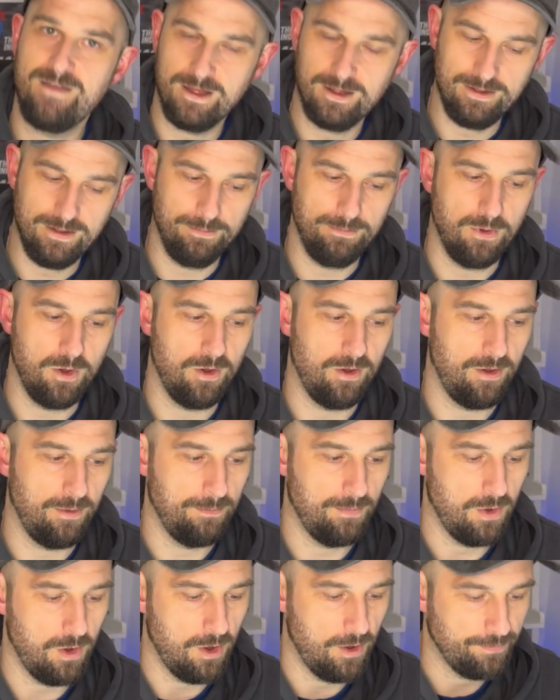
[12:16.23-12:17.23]
More and
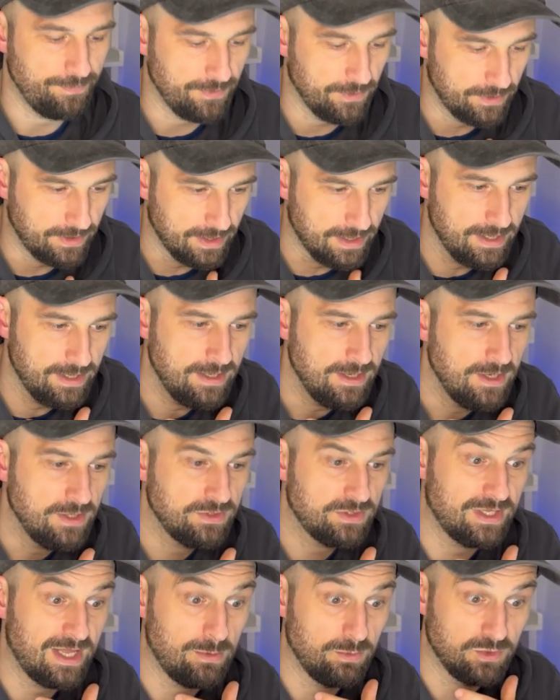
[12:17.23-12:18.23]
more, okay?
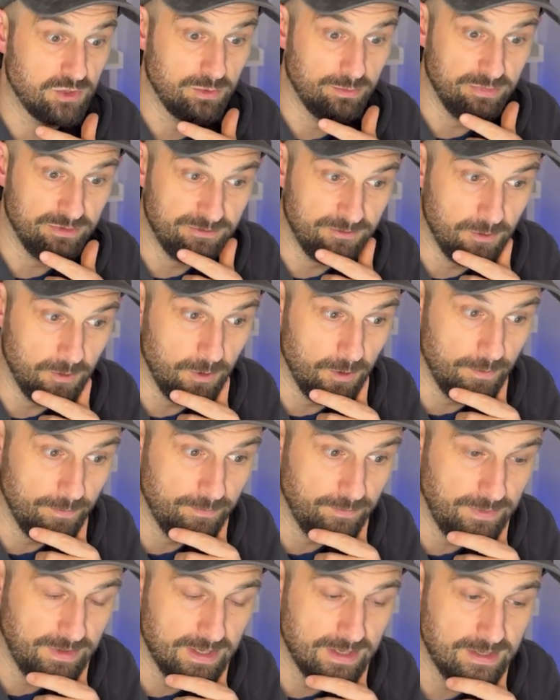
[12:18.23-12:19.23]
So that was number 4,
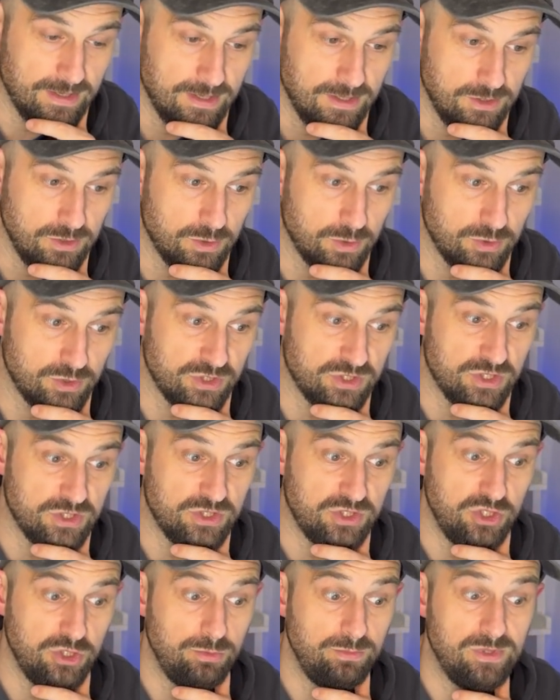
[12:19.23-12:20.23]
yeah? Don't just
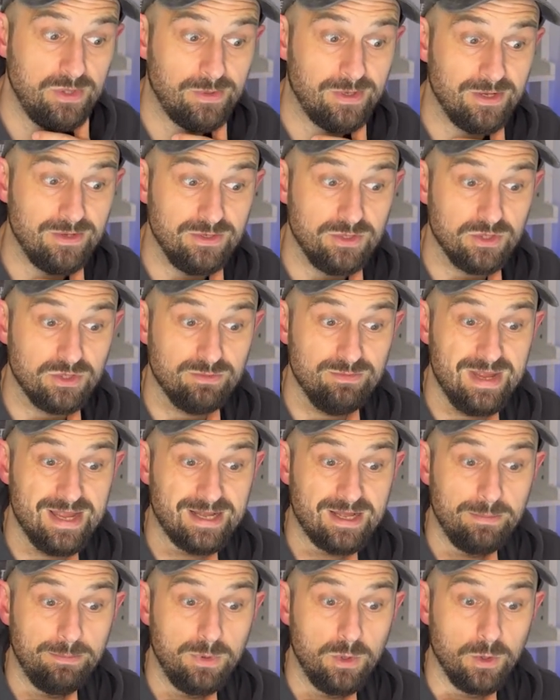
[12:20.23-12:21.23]
assume you can just
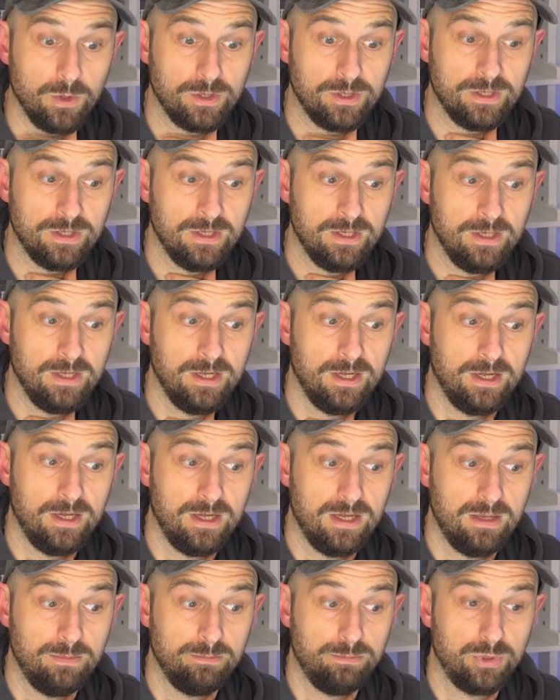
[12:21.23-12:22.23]
make a book,
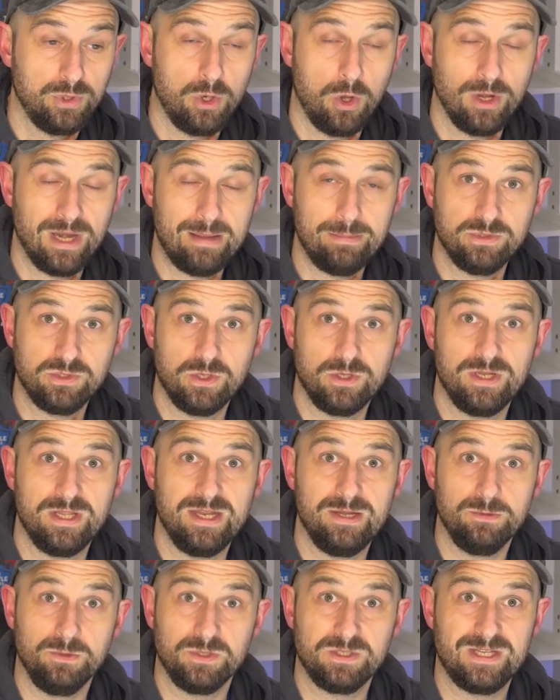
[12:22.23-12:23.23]
put it on Amazon and
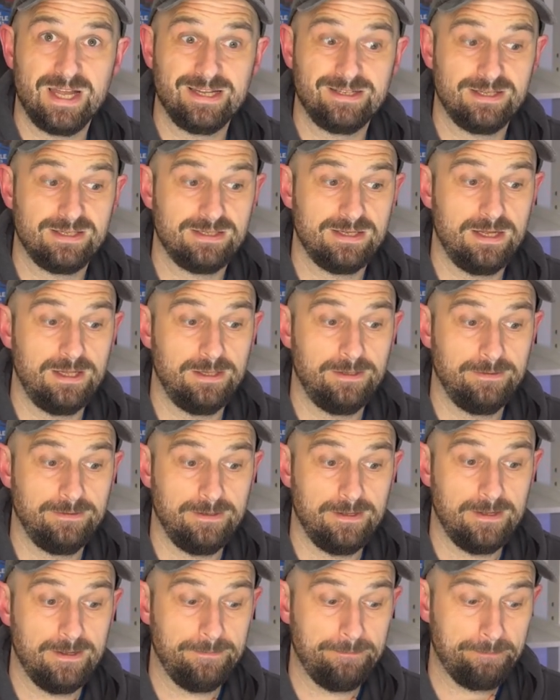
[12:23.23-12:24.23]
it will start to sell,
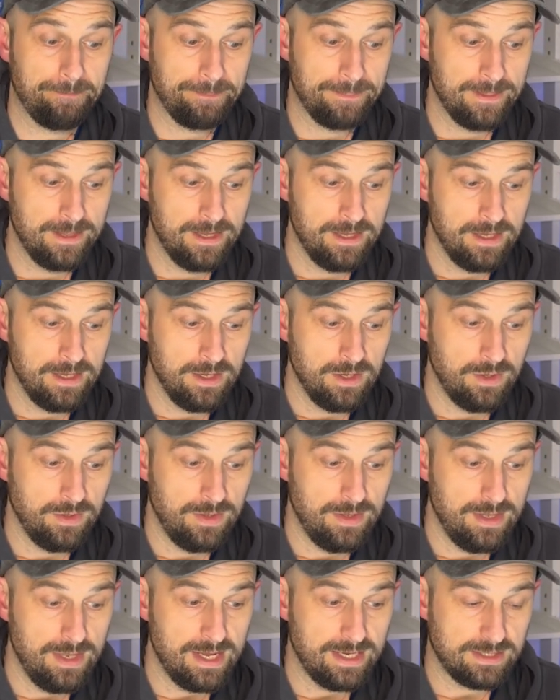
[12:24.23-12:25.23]
yeah?
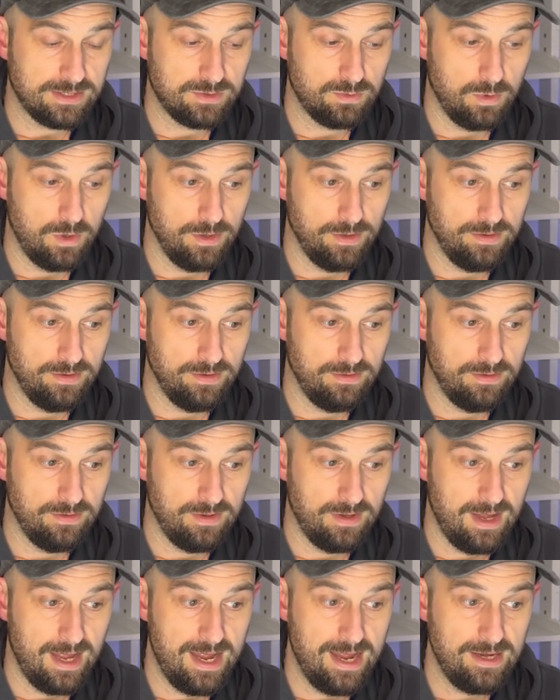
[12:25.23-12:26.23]
Next one,
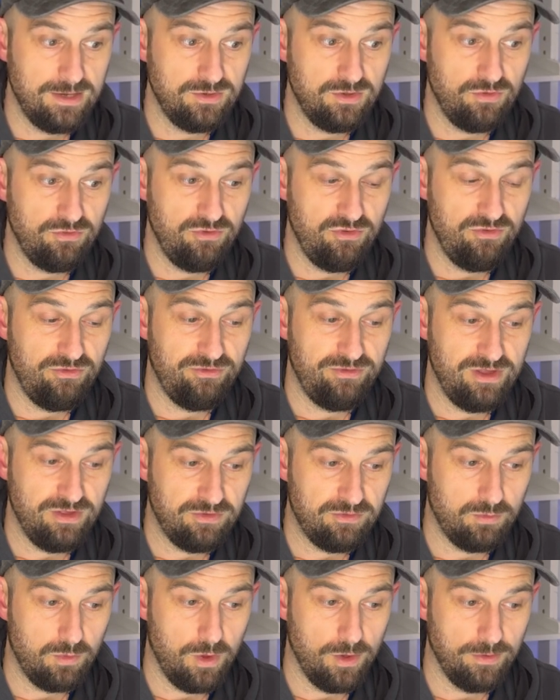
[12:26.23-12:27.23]
and the
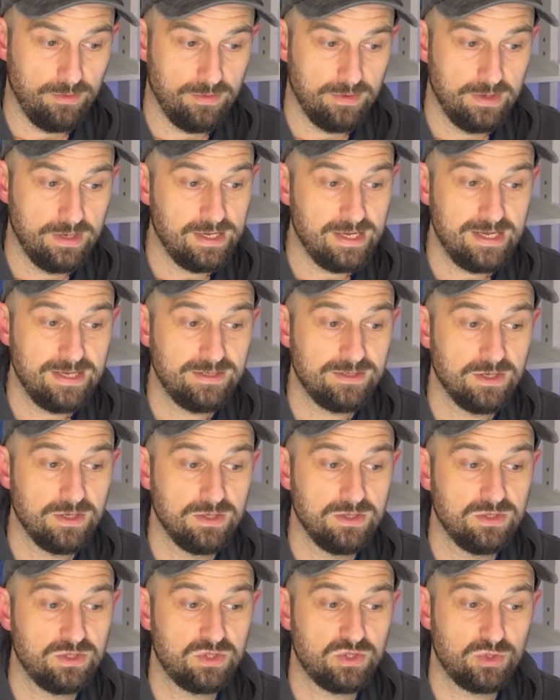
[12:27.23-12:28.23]
5th one, is
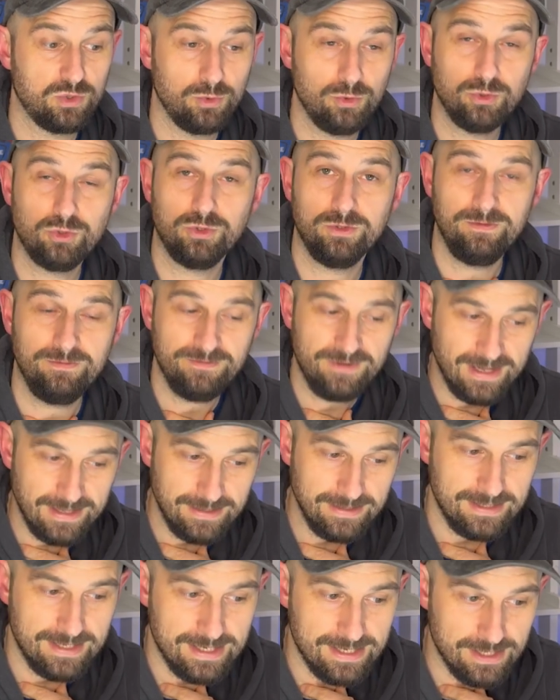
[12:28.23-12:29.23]
social
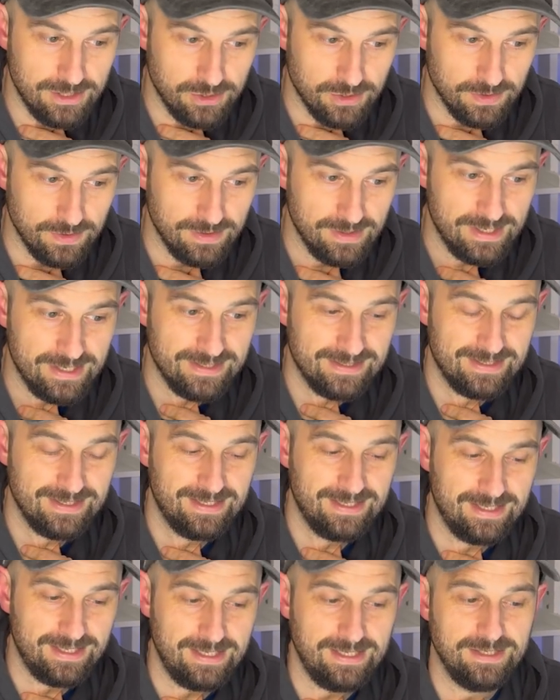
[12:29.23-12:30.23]
validation is the
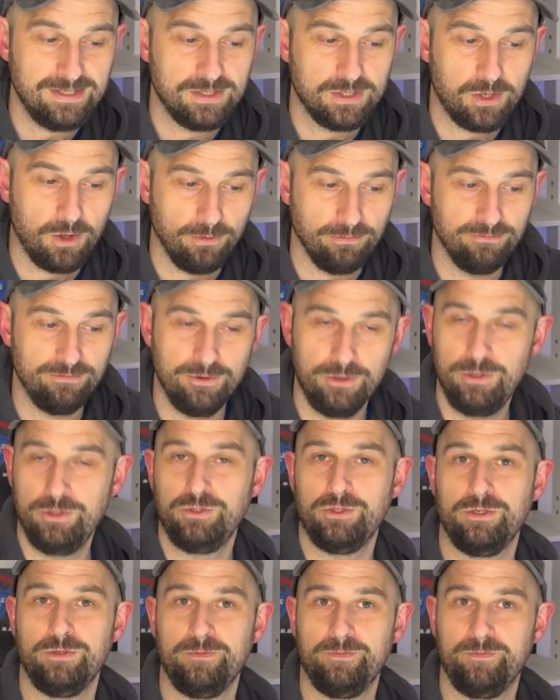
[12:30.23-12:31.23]
key to
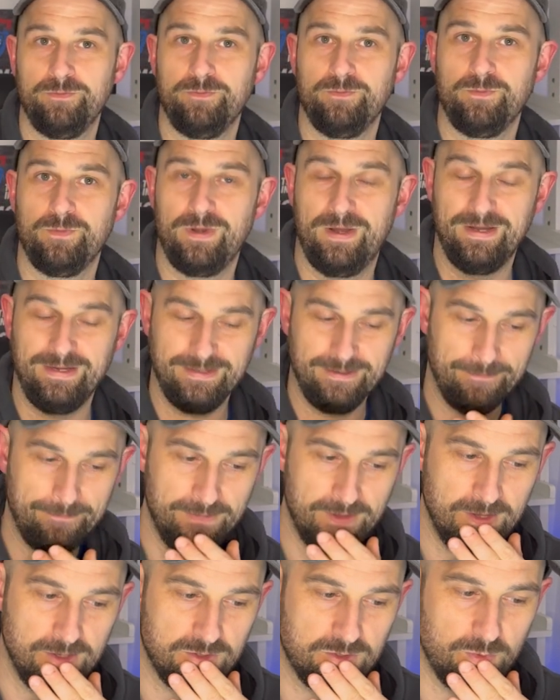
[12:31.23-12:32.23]
conversion, right?
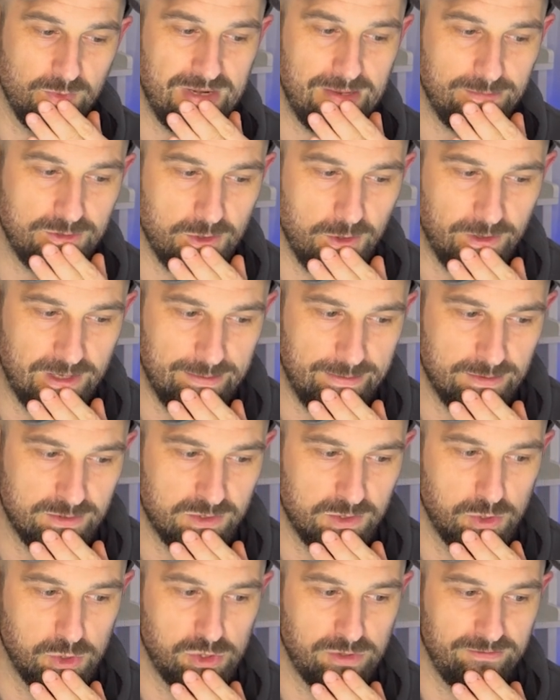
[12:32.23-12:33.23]
So when I'm talking about
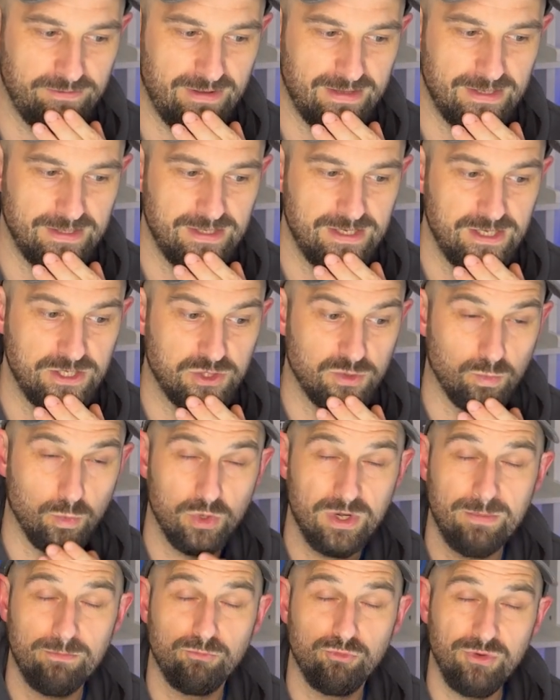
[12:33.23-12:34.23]
social validation,
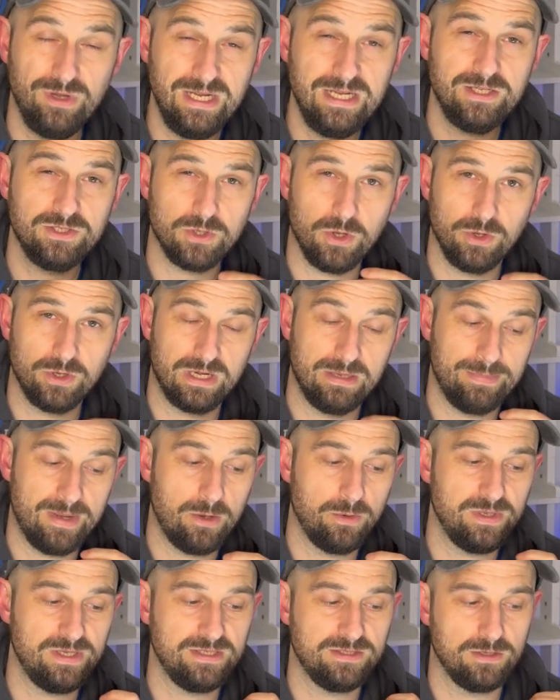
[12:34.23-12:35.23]
what I'm really talking
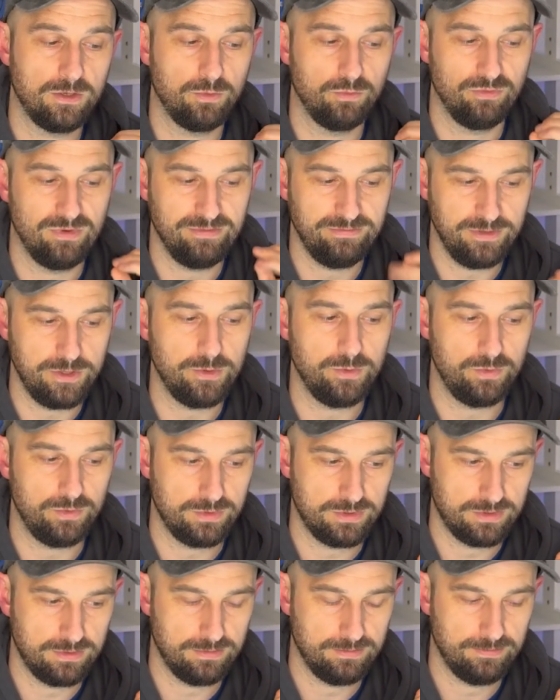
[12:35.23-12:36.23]
about is
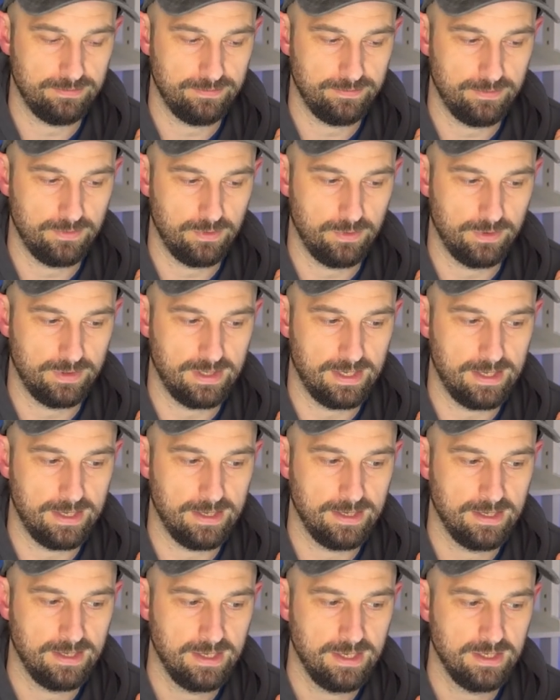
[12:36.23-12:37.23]
reviews, okay?